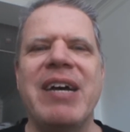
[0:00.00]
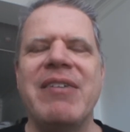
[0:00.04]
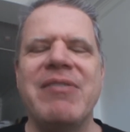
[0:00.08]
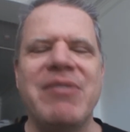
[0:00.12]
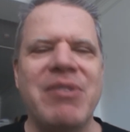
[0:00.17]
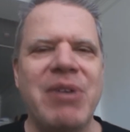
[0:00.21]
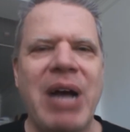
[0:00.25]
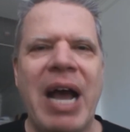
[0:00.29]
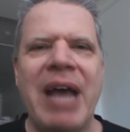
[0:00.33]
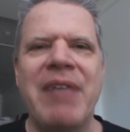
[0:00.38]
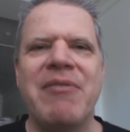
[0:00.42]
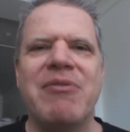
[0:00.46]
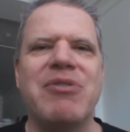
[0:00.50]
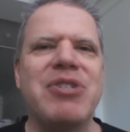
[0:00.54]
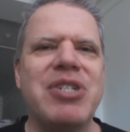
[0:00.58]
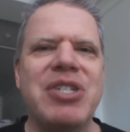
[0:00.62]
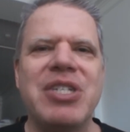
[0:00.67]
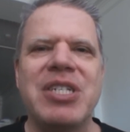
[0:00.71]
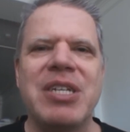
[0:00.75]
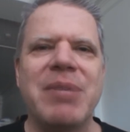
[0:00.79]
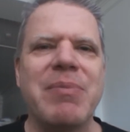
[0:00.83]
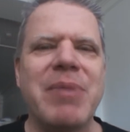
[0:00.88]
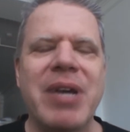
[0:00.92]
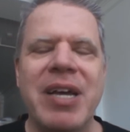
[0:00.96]
I was
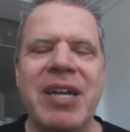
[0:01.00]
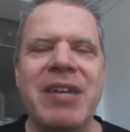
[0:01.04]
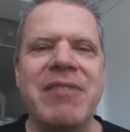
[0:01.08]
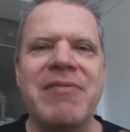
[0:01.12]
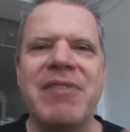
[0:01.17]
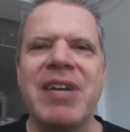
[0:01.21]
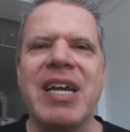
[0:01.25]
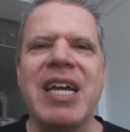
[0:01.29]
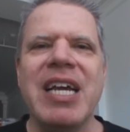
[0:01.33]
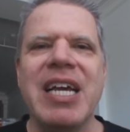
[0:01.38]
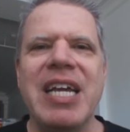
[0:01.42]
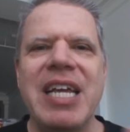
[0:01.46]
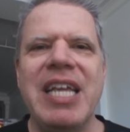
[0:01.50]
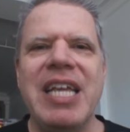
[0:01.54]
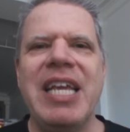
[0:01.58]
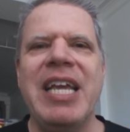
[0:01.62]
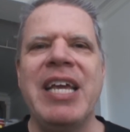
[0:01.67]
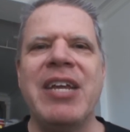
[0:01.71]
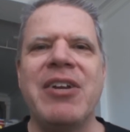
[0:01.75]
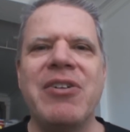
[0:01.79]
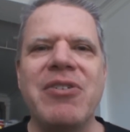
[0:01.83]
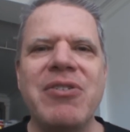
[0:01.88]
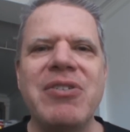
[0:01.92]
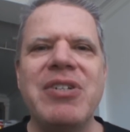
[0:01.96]
just some kind of
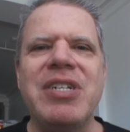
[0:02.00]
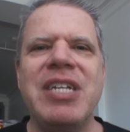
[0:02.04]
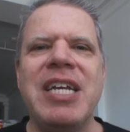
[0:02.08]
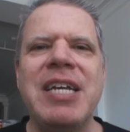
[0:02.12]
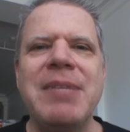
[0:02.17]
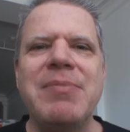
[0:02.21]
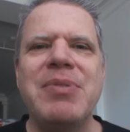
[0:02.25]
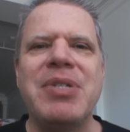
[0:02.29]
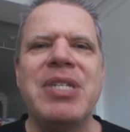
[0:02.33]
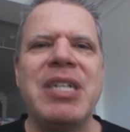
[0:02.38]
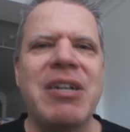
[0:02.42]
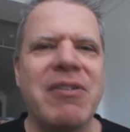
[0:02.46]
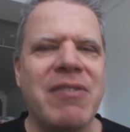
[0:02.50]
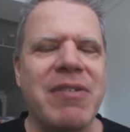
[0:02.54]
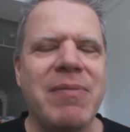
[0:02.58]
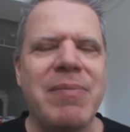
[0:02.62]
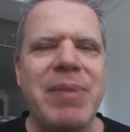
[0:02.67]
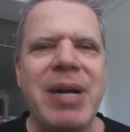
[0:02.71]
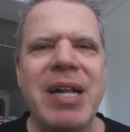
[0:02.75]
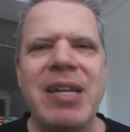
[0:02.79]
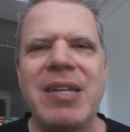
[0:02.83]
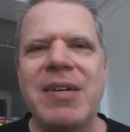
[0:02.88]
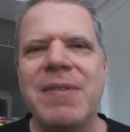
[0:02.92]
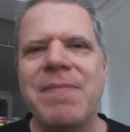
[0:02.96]
inner deep
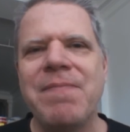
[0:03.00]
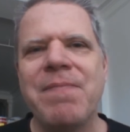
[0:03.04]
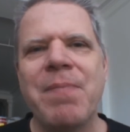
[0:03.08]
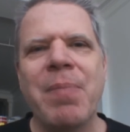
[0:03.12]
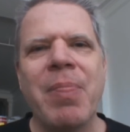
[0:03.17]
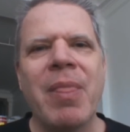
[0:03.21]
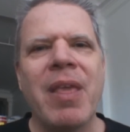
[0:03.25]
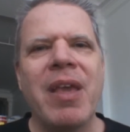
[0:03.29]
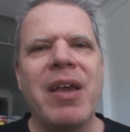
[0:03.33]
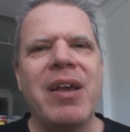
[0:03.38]
cerebellum